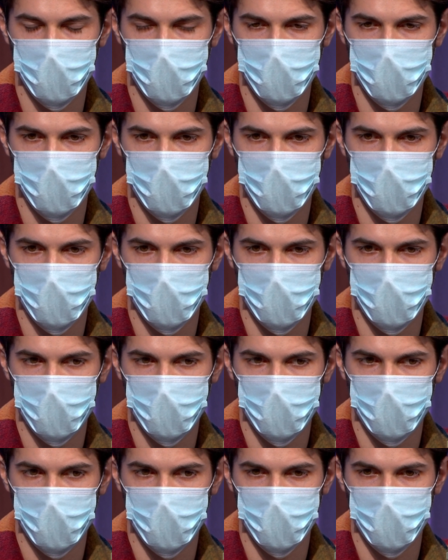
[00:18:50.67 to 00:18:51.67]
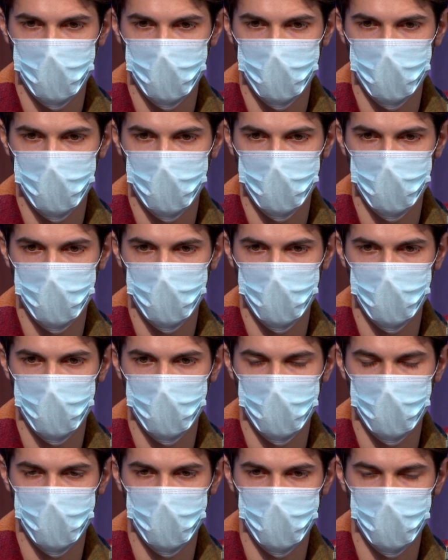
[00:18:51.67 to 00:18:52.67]

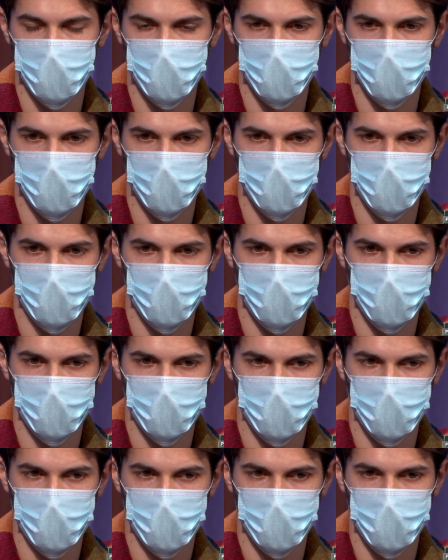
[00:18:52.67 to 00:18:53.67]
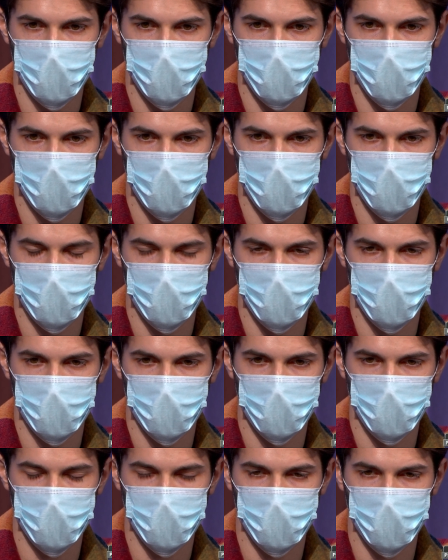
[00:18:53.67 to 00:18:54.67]

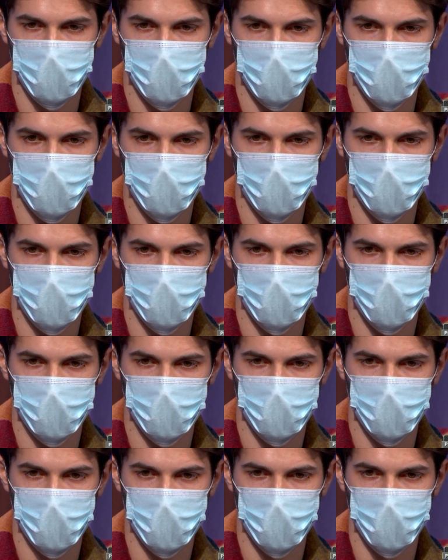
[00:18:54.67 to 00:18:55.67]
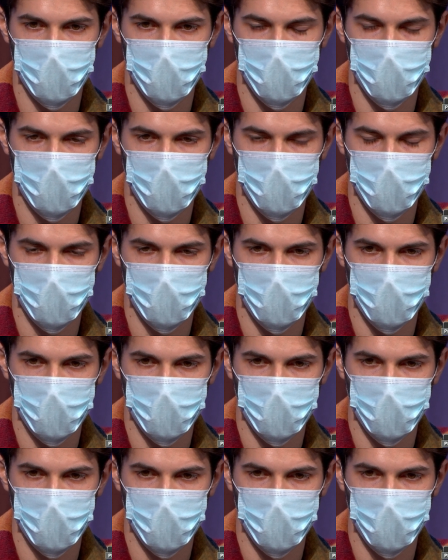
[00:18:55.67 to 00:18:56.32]
(silence)